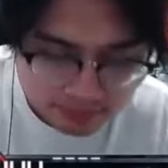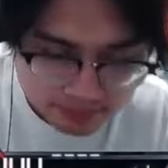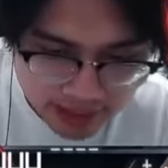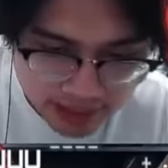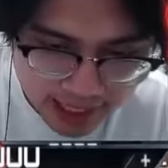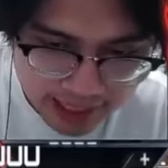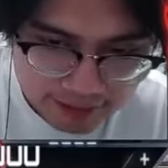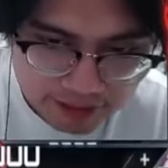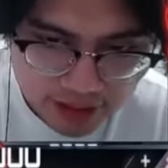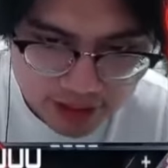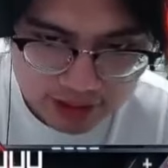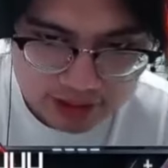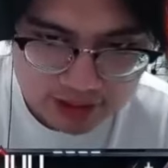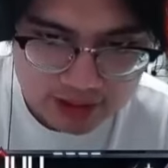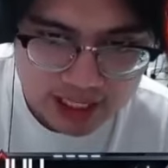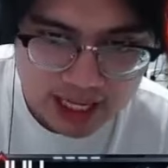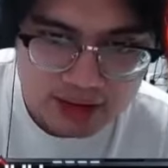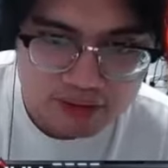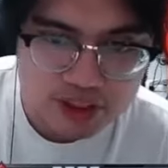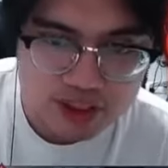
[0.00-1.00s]
I've done it.
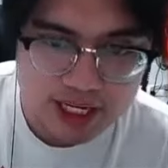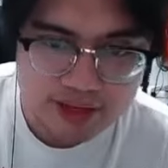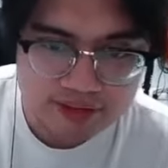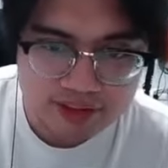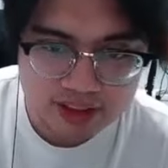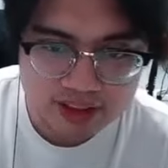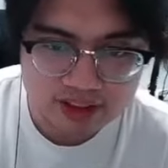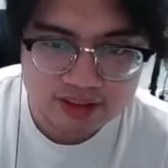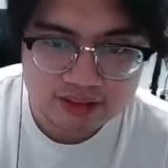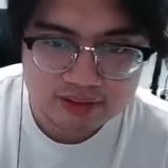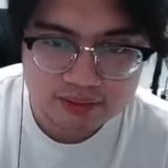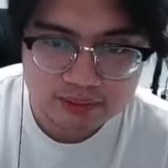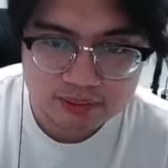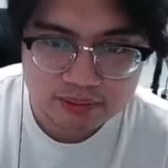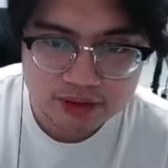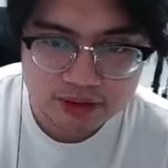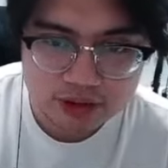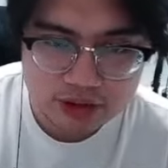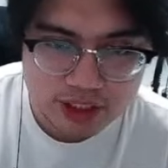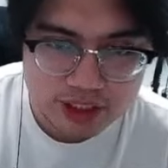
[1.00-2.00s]
I've drafted it.
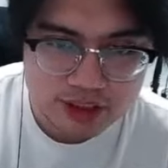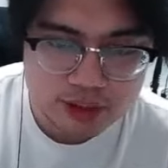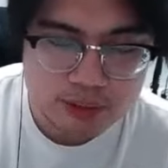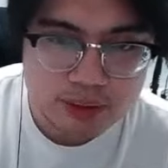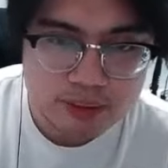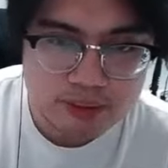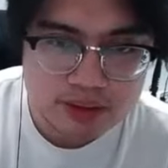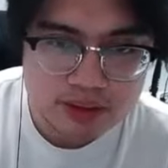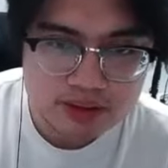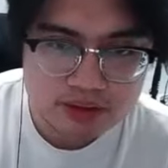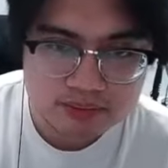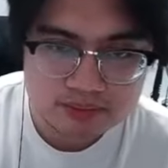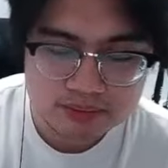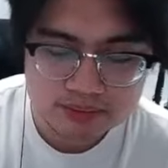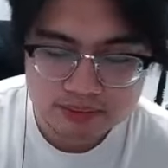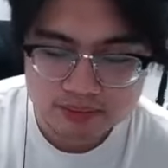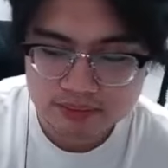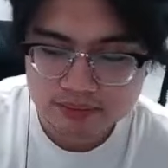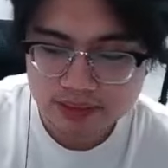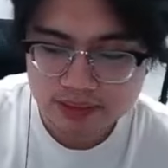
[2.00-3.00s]
You guys remember?
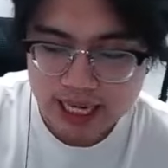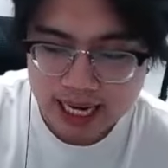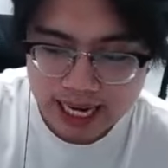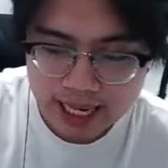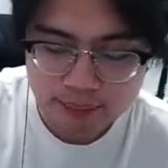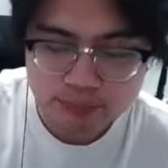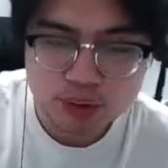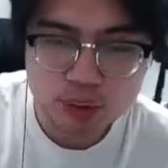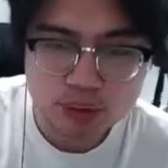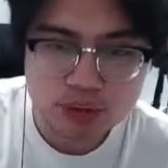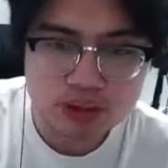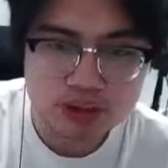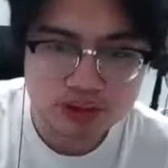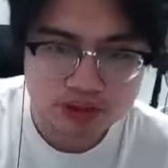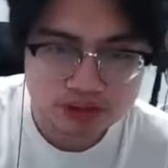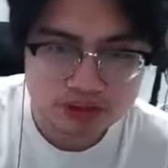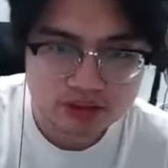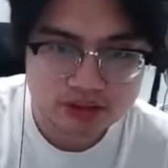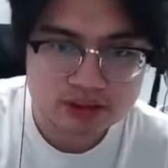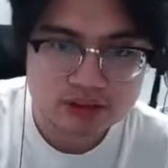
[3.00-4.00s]
I'm the one
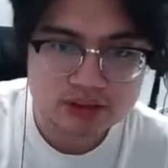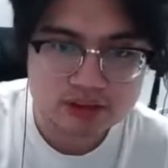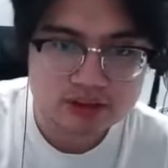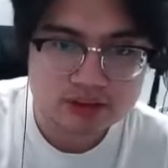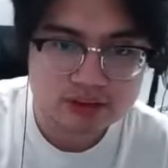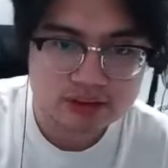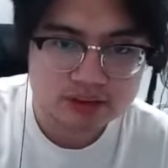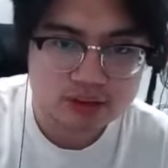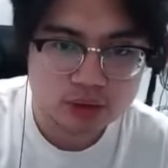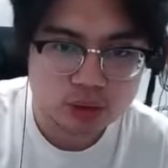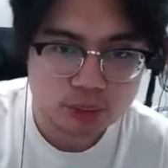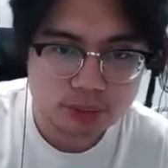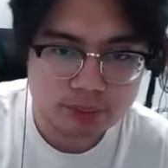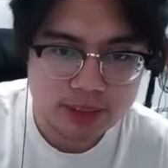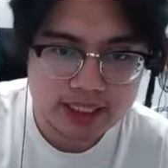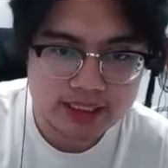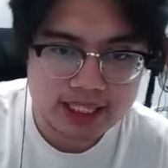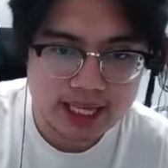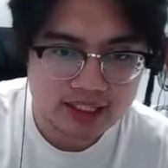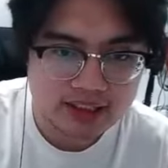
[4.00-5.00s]
who
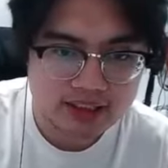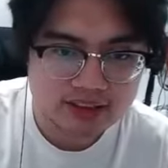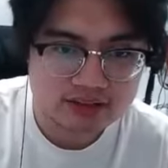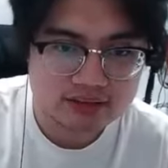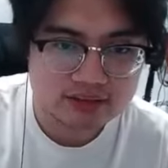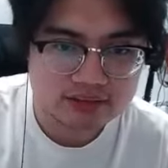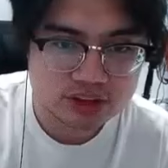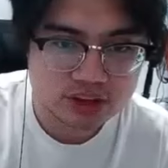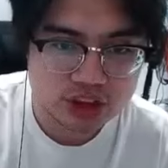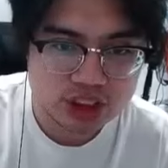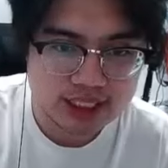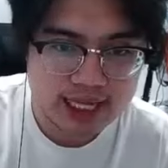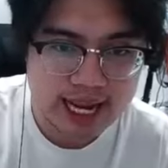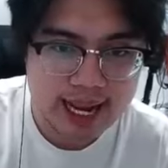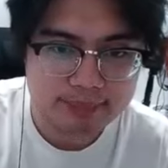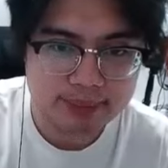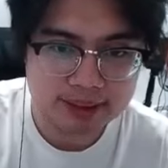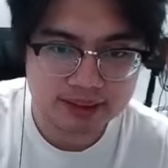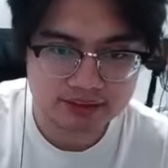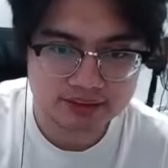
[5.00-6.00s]
made that shit
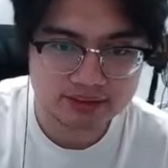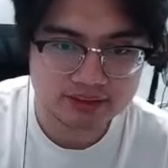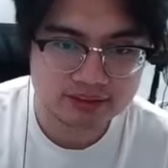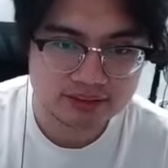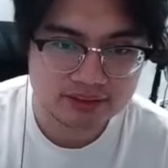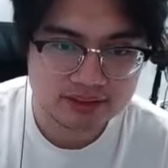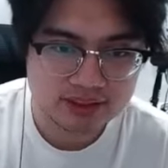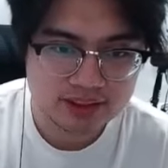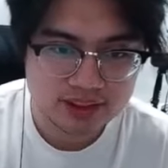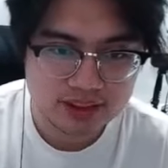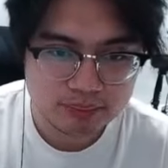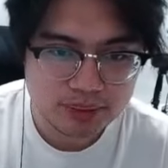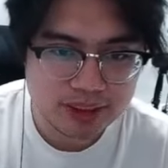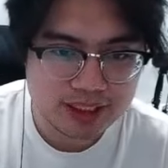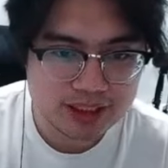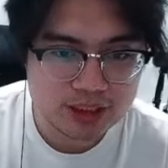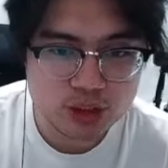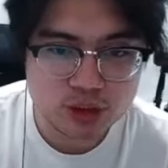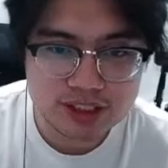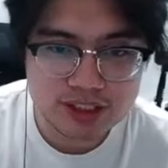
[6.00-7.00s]
happen. But
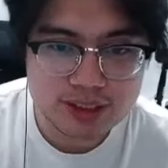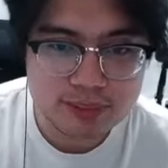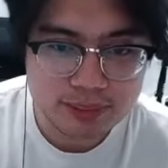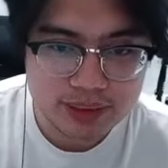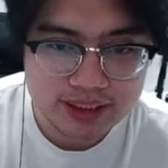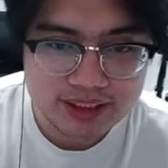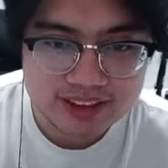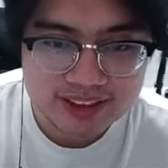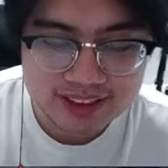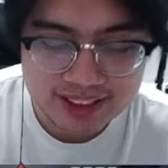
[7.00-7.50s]
it's only a B.